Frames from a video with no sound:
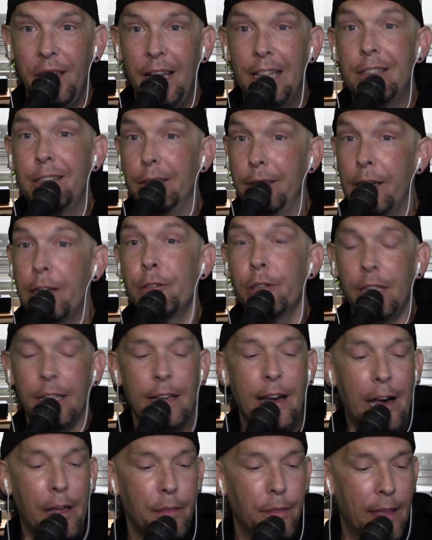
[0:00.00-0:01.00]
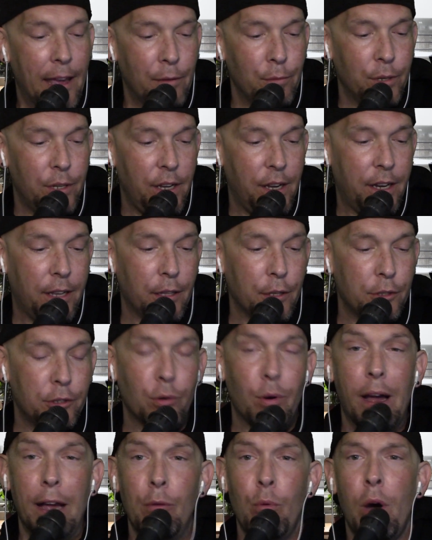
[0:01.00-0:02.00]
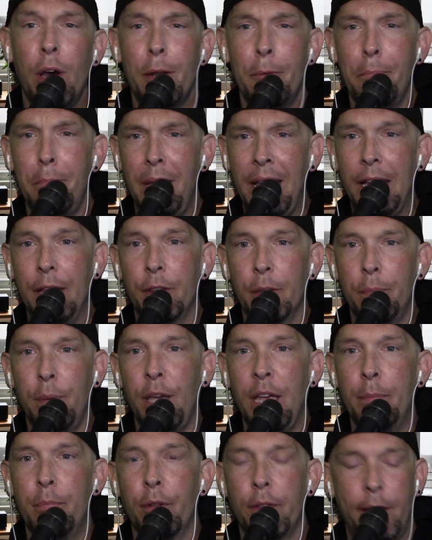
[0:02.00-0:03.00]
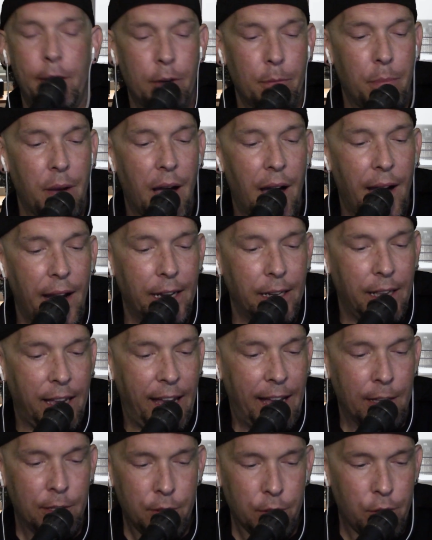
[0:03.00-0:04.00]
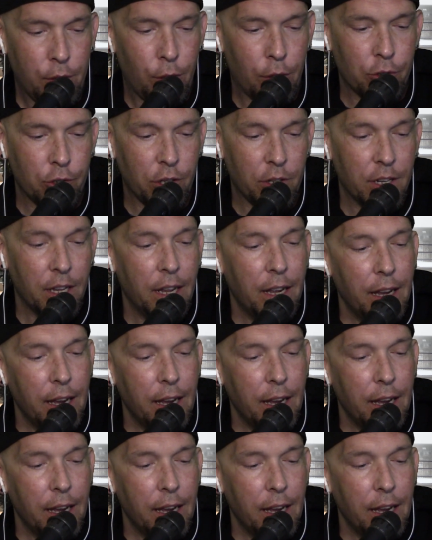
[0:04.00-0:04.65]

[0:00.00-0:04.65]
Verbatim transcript: It's literally gotten that ridiculous. So I want to meet the people that are behind cancel culture,